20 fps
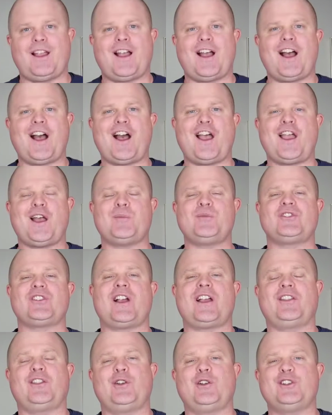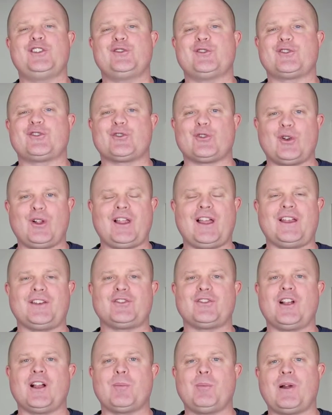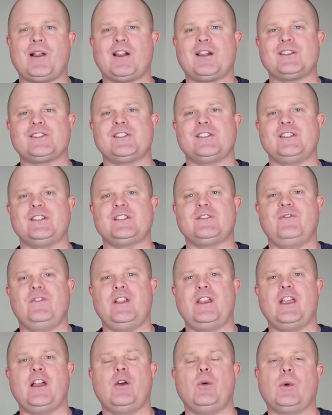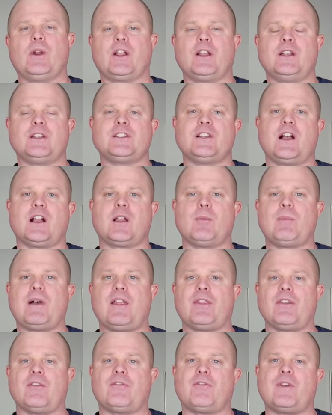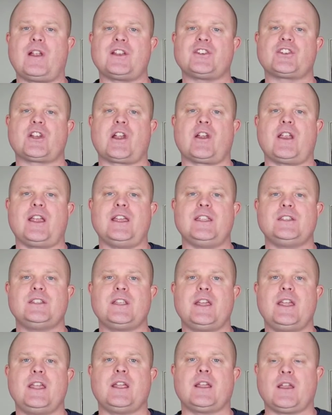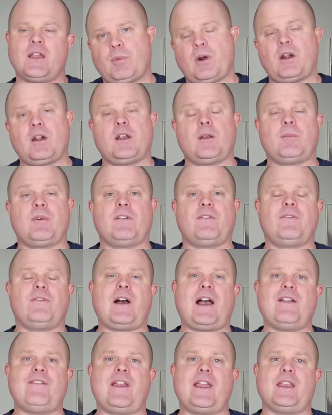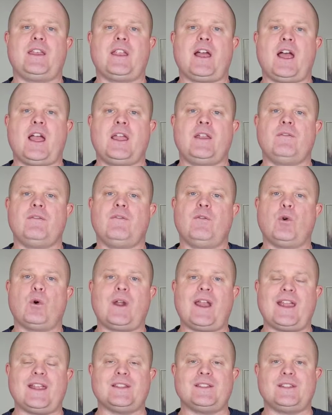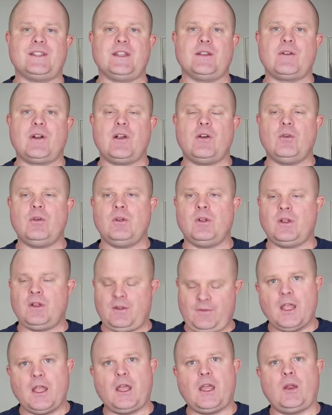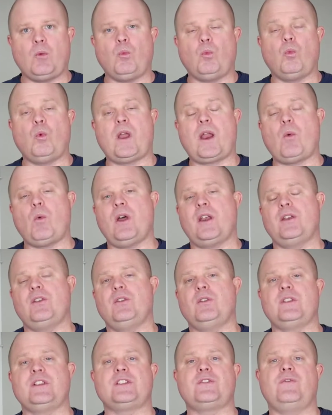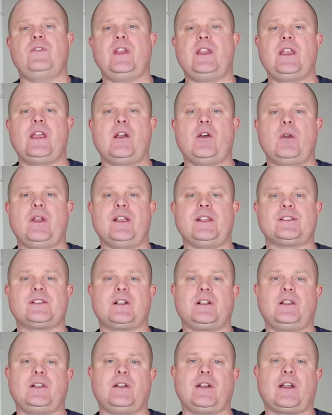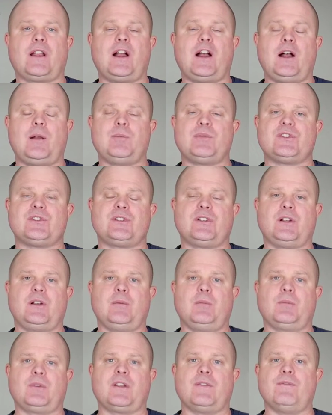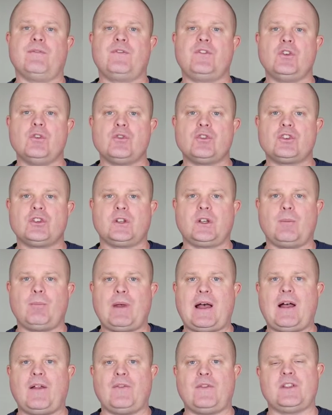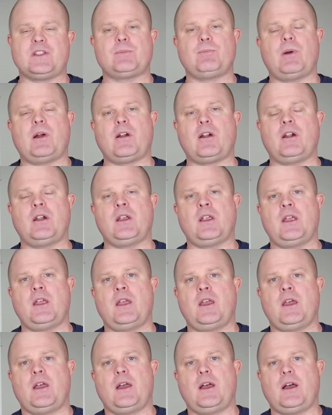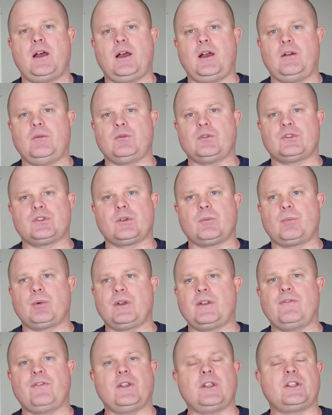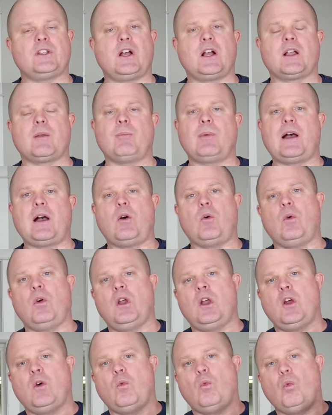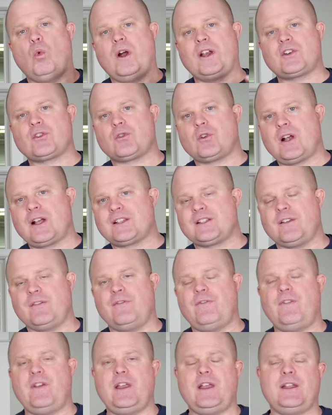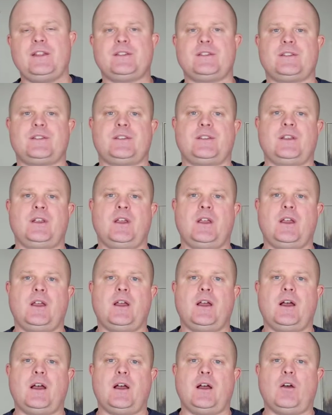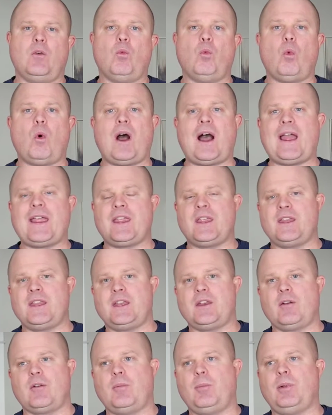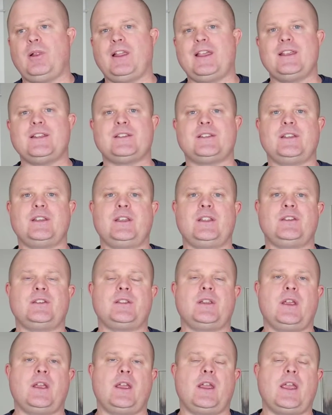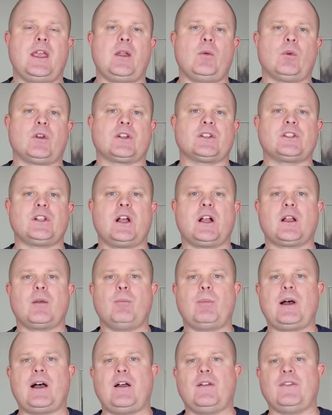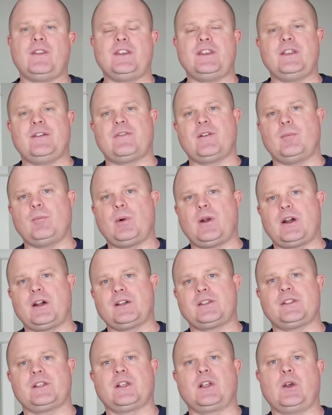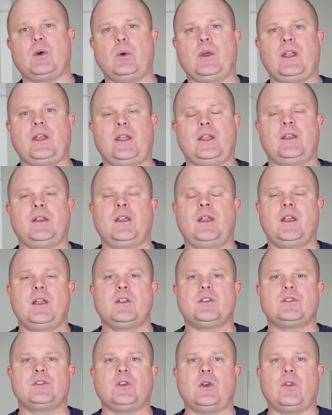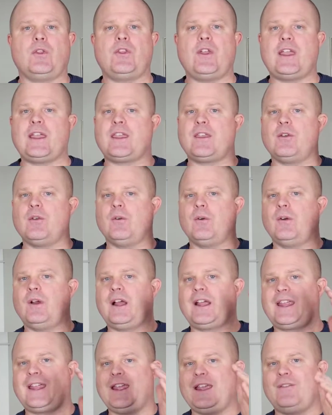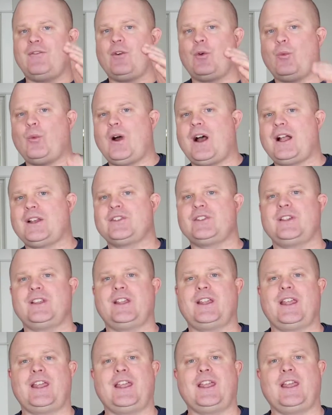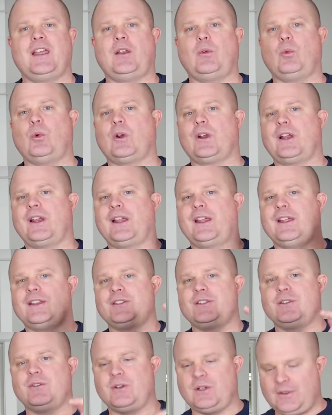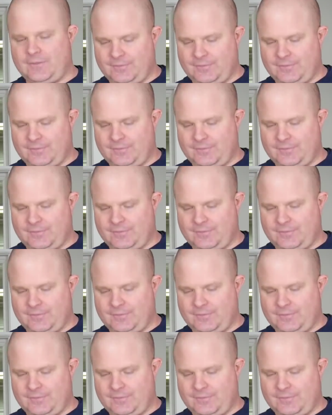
Hi, I'm John Lewis with Shoreline Truck Parts. In this video, we're going to talk about the fresh air intake, part number 589480. And what I want to do in this video is clear up some confusion about this part. We're just going to briefly talk about what trucks it fits, why you need to replace it, and we're going to talk about the different parts that go in it. So thank you again for watching, and we're going to get to it.